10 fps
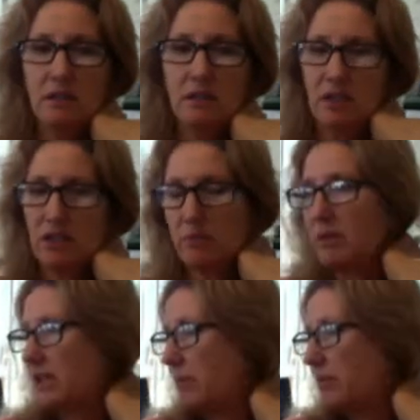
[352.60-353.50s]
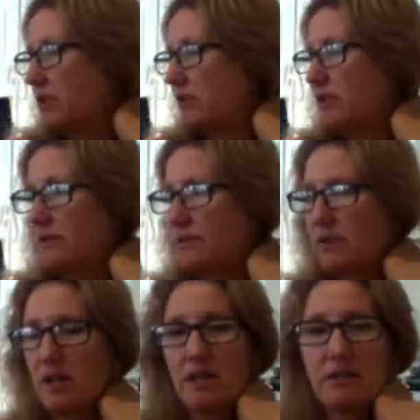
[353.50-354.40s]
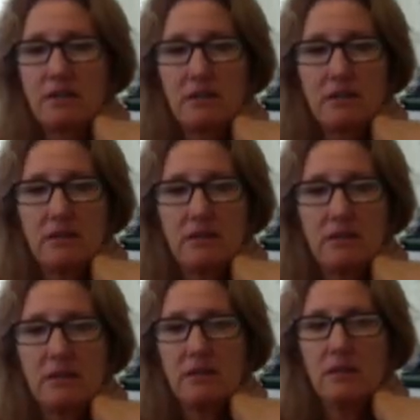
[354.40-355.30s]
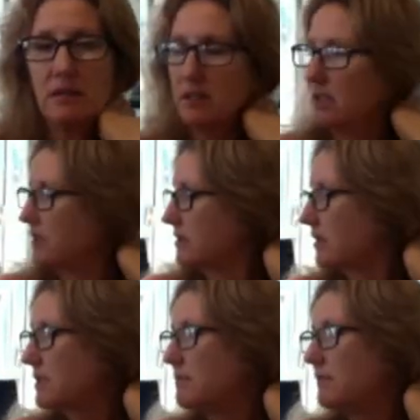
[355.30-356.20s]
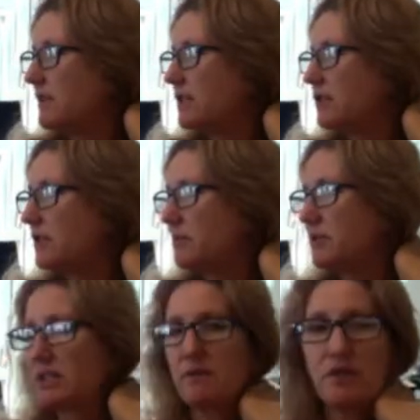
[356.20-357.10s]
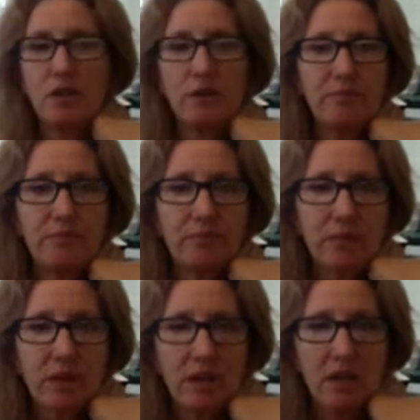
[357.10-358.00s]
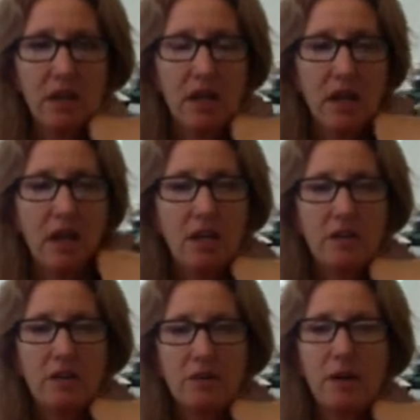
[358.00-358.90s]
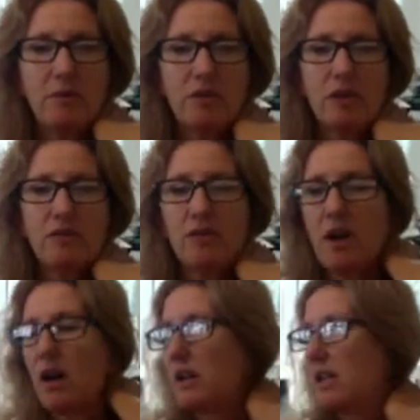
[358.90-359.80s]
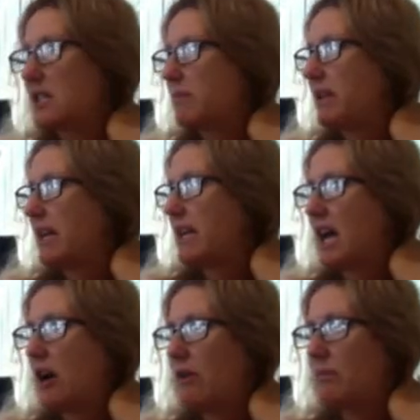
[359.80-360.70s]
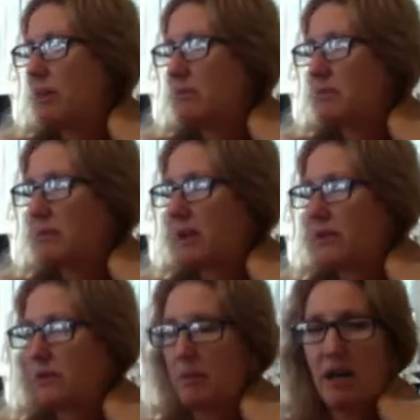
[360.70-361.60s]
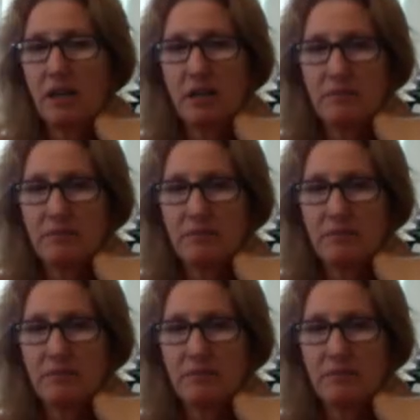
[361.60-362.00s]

Oh, I should have put that picture in there for you guys. So let's move on to objective 2. Describe the structure of the heart and explain how it pumps blood through the body.